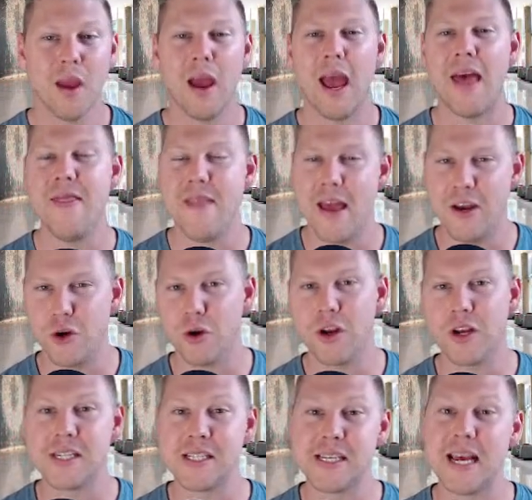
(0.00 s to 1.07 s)
and then you're going
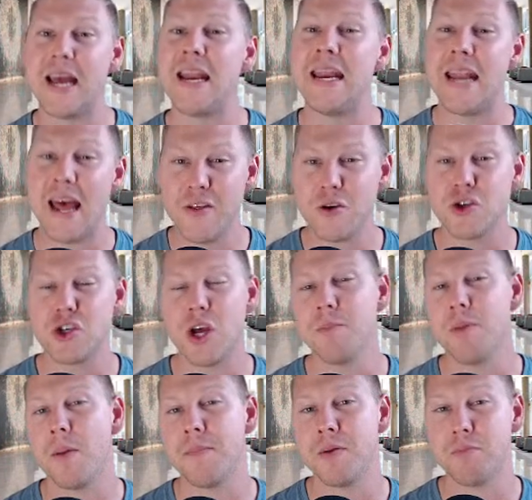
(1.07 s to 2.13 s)
to see another jump
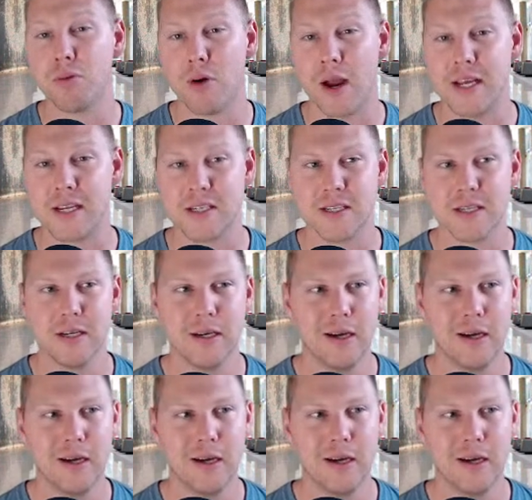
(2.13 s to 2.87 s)
up in price,